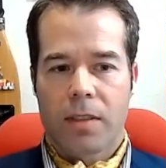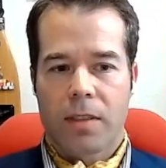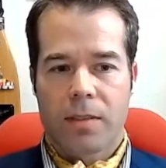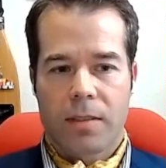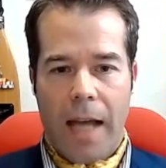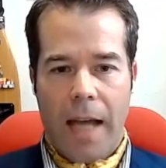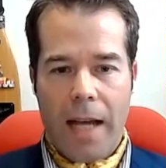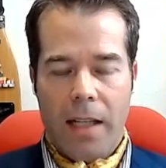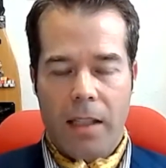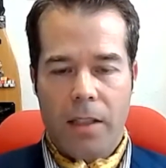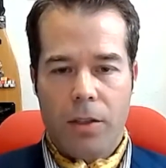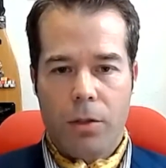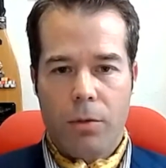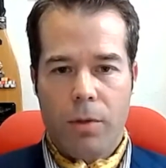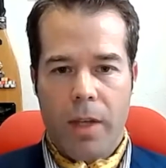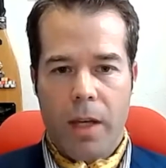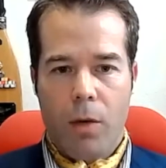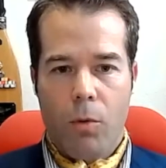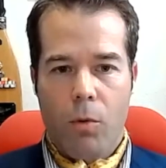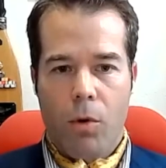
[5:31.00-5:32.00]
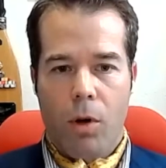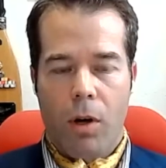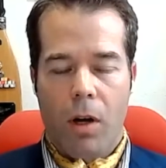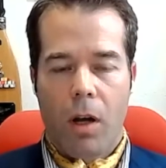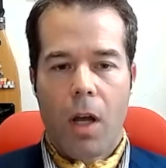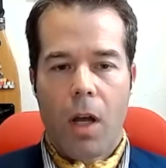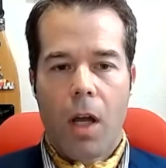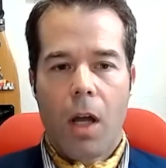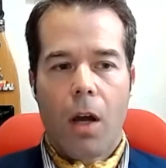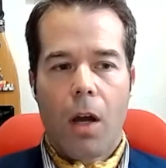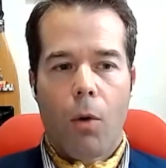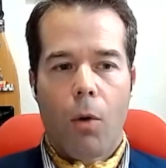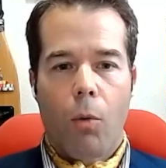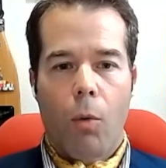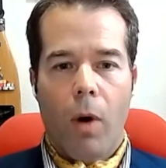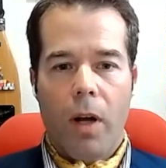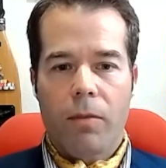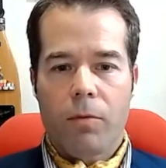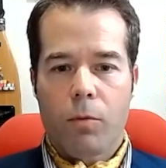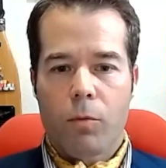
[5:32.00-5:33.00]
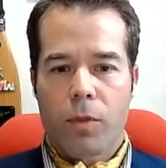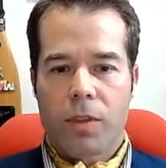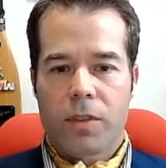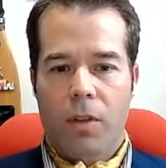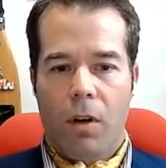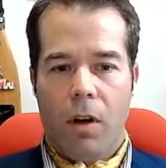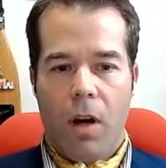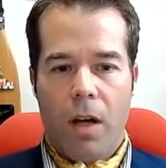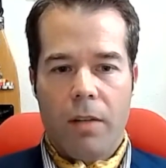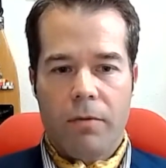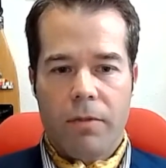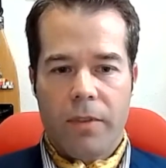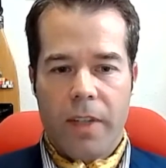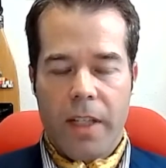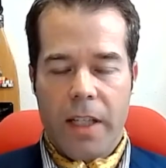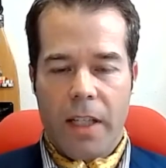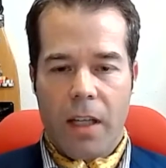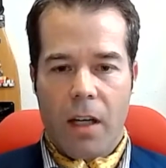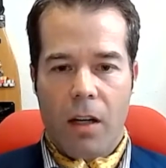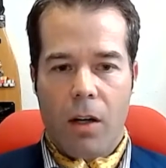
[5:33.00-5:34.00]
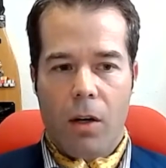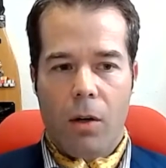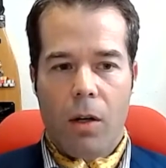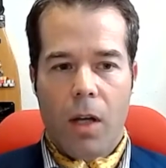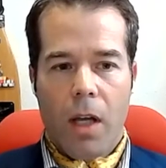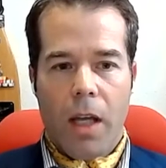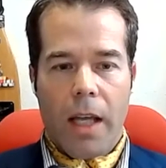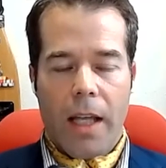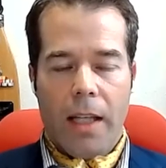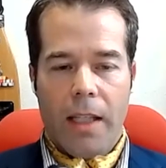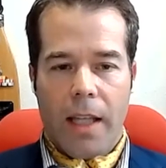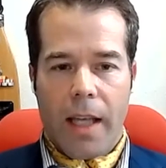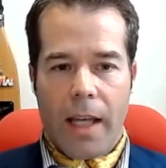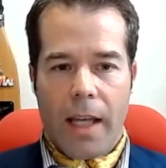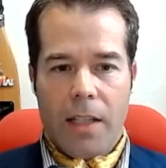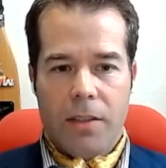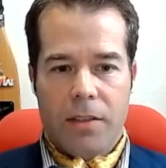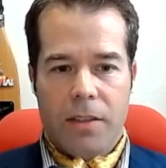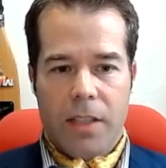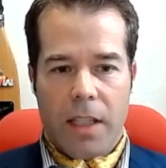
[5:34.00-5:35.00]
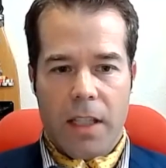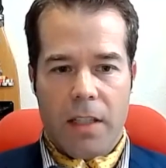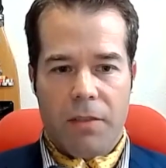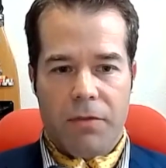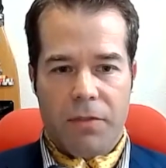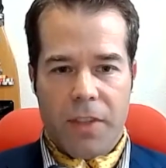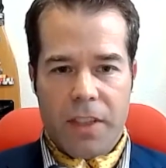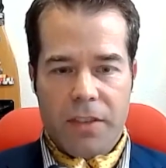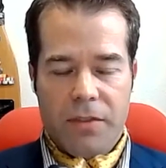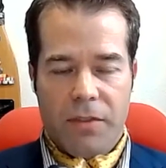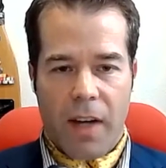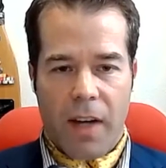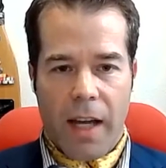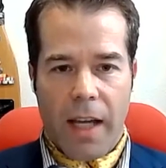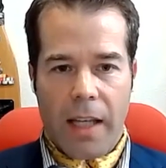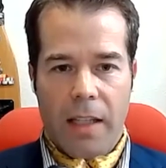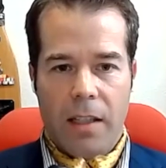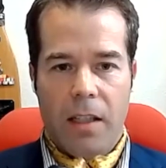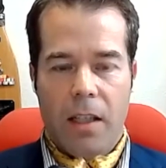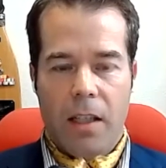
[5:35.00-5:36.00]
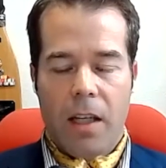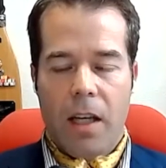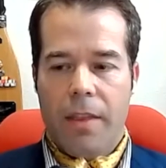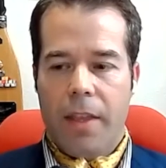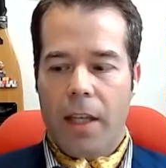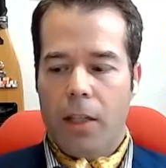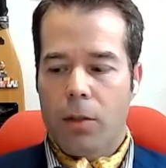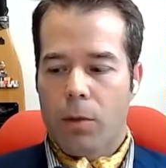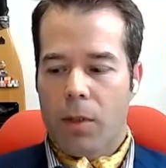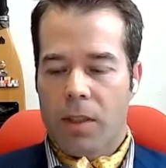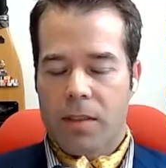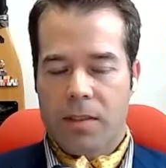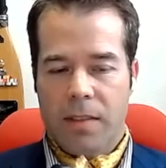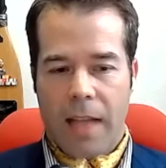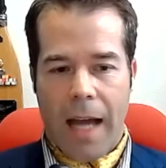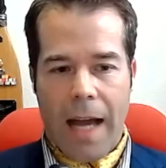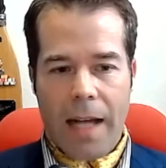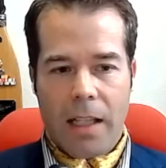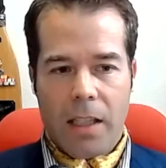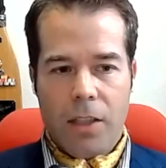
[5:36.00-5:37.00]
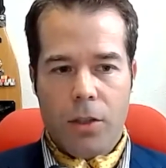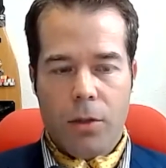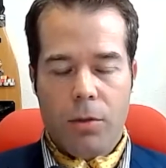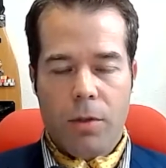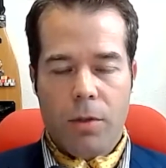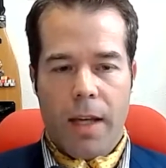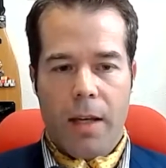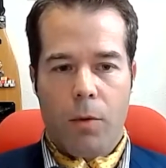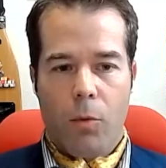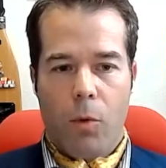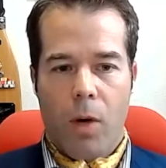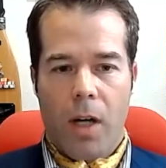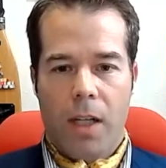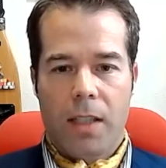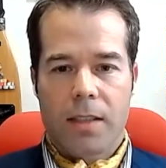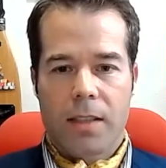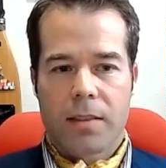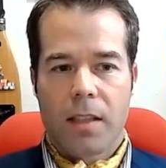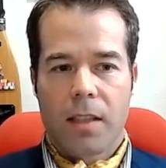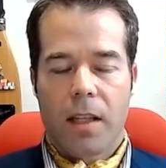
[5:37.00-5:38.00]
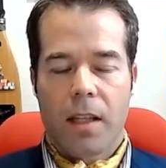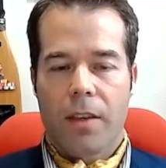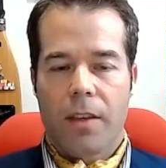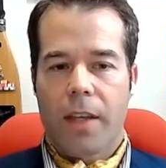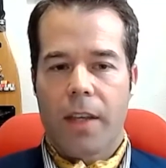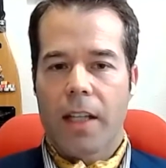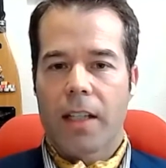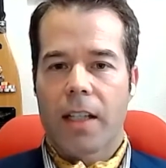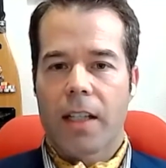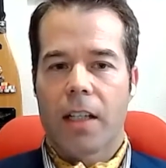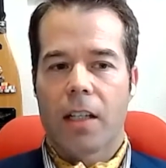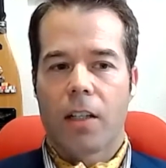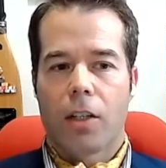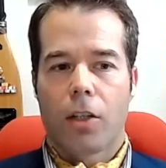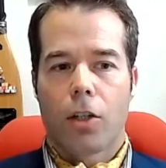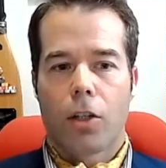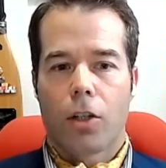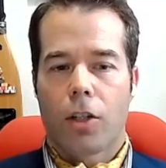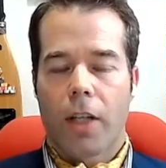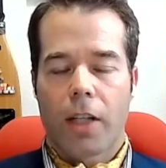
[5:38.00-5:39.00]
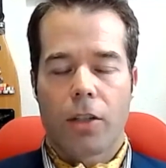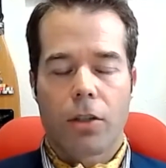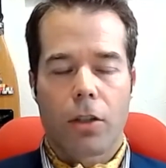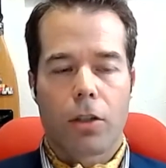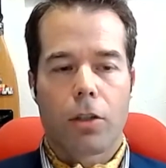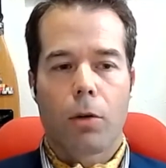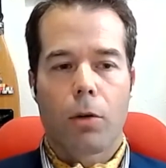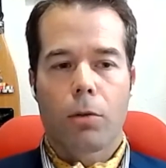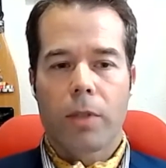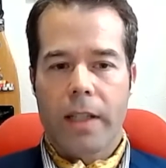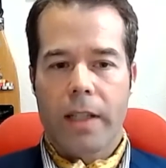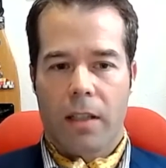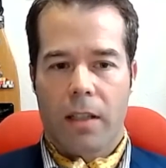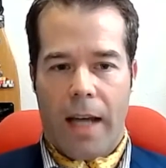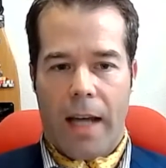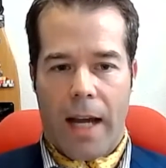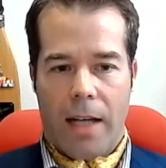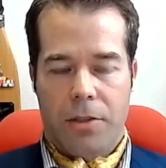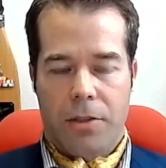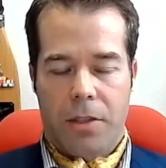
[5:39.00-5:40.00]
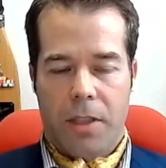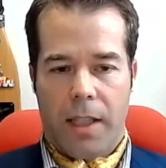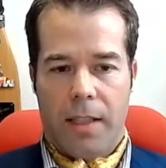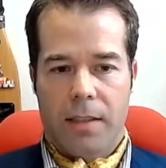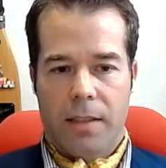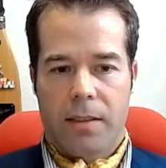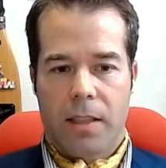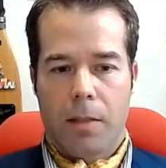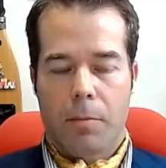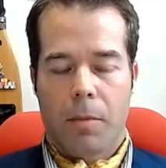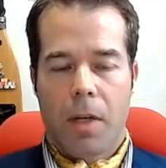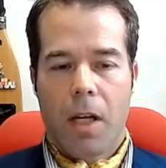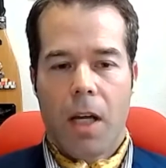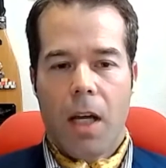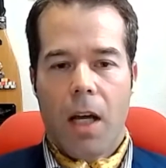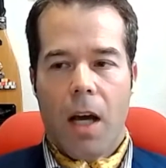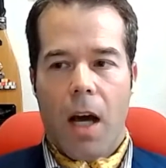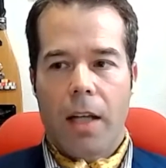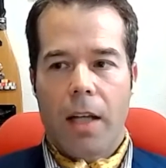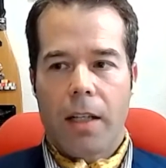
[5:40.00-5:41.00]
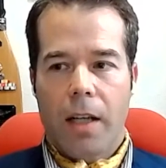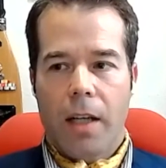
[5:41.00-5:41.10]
They knew exactly who they were. One of them was on video, engaged in a fist fight. They knew exactly who that was. They took no legal action against him.